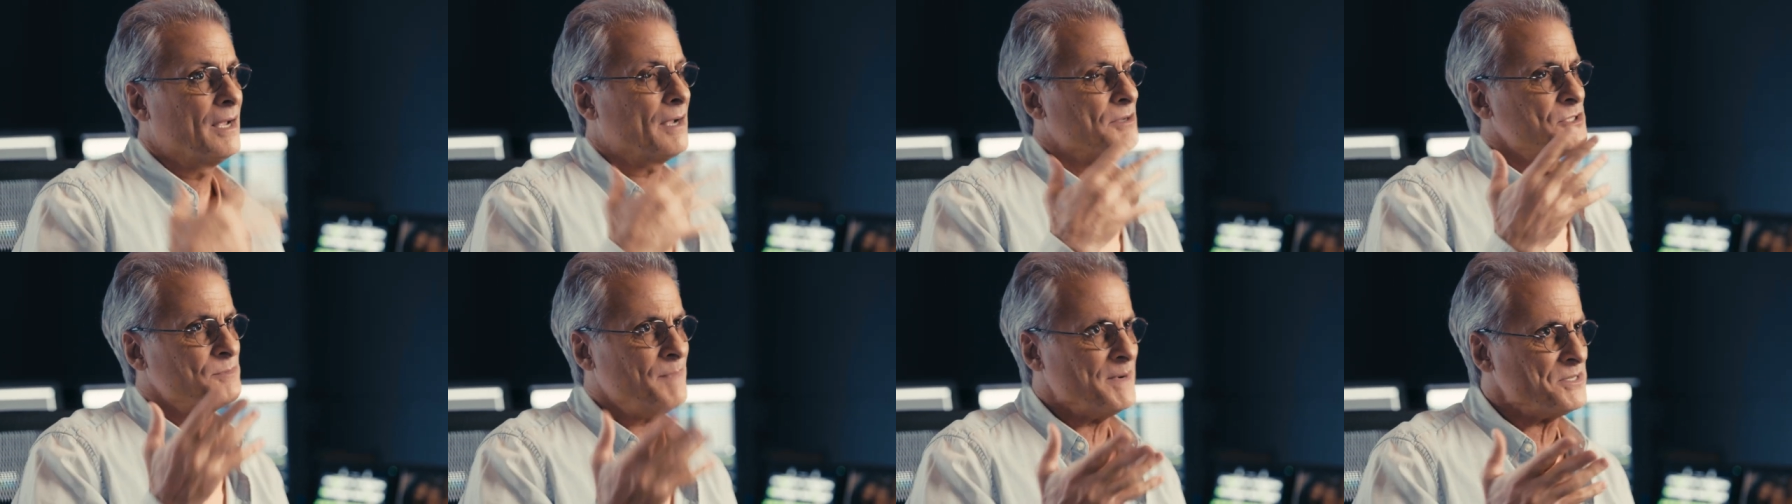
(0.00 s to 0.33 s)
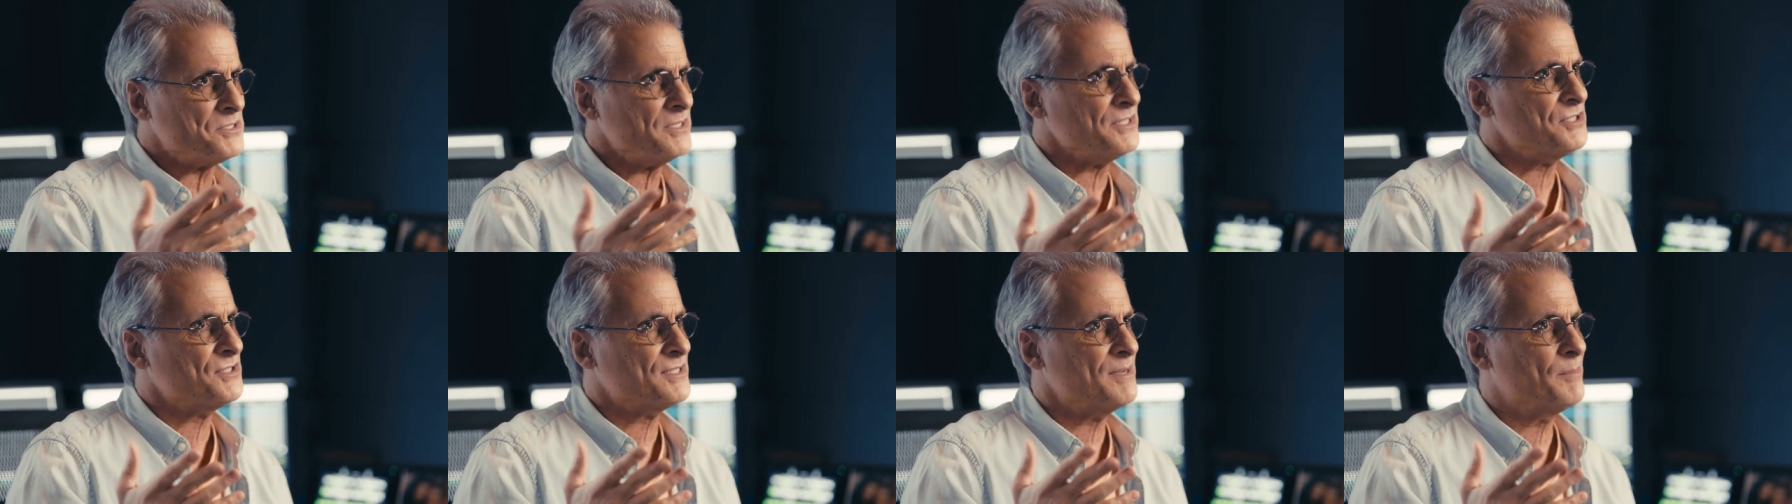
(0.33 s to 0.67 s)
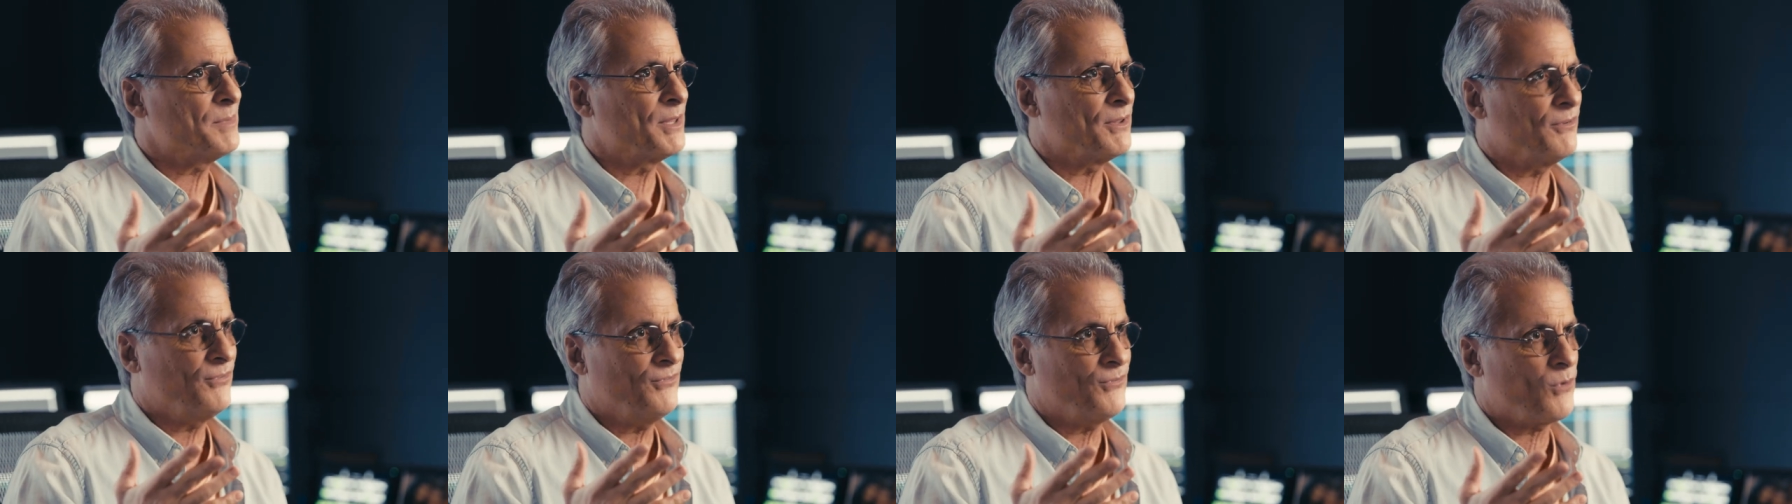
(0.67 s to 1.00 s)
especially
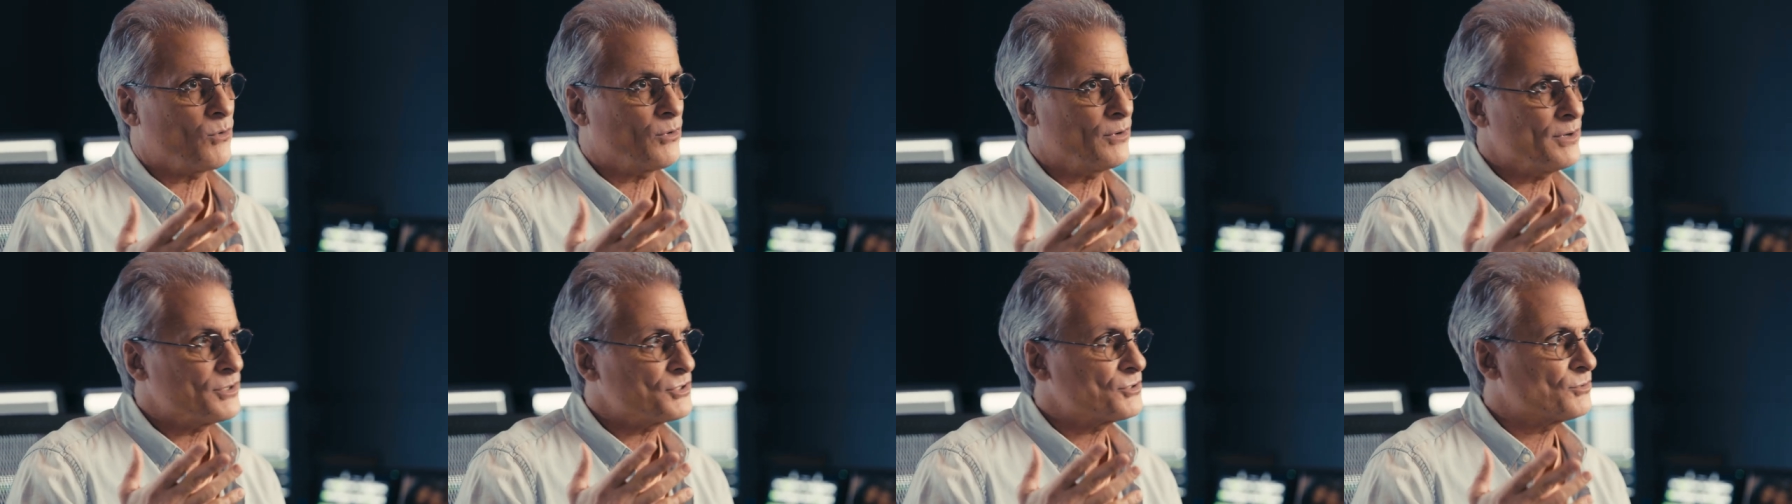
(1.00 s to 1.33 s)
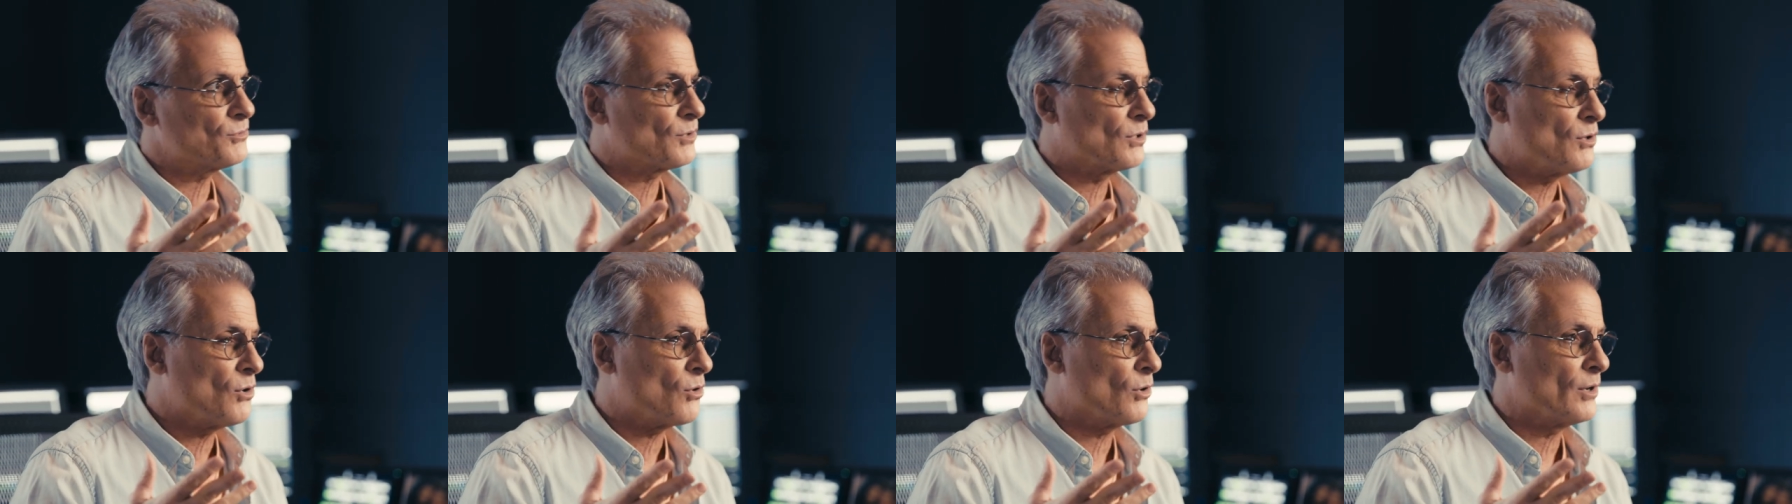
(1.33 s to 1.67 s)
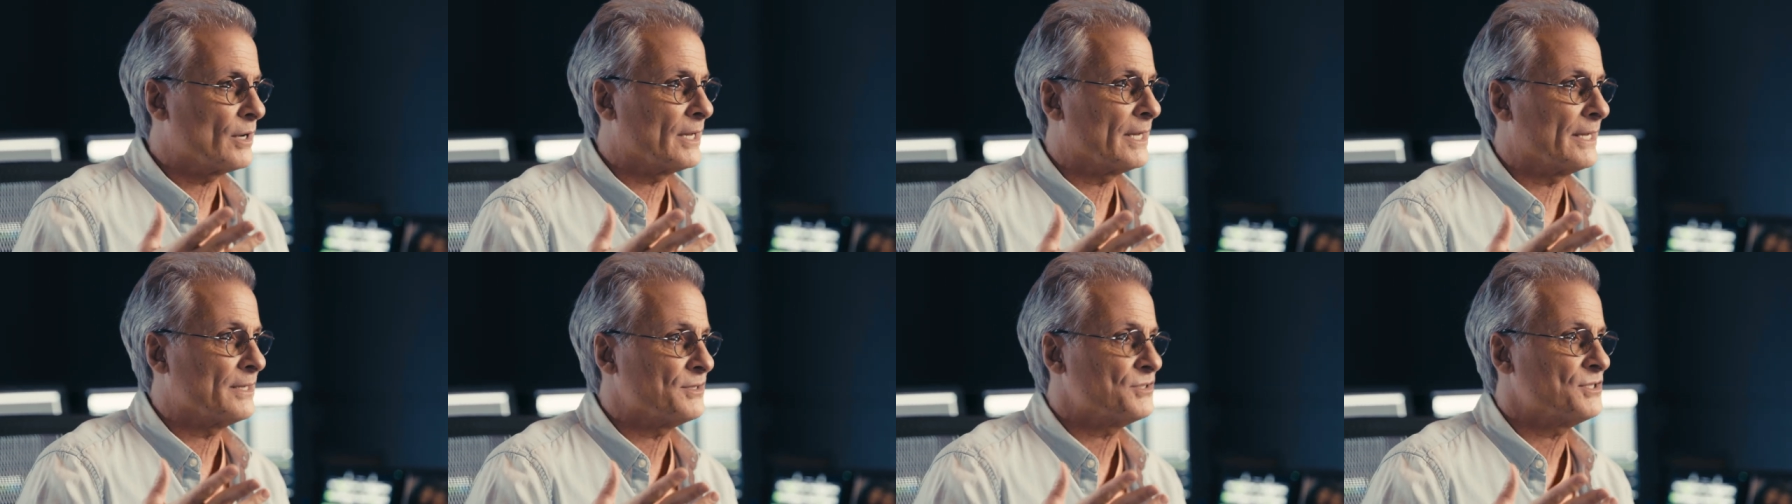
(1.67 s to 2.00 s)
some of the forest
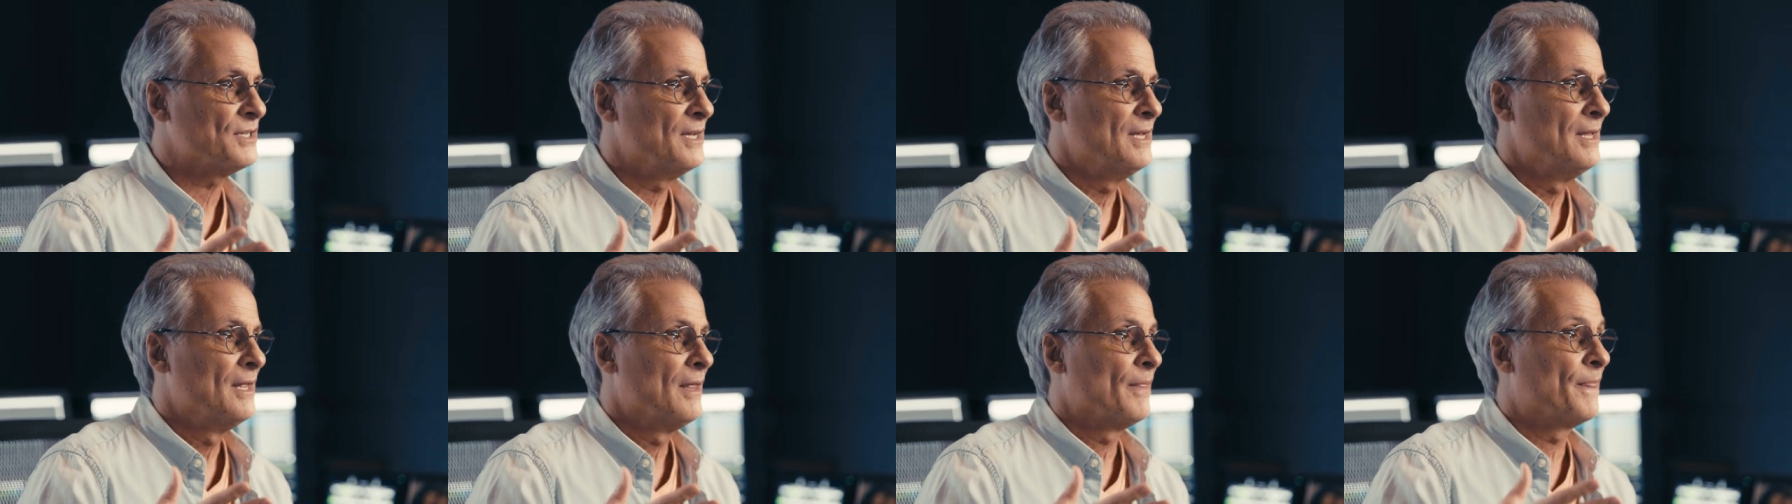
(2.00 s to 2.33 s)
recordings,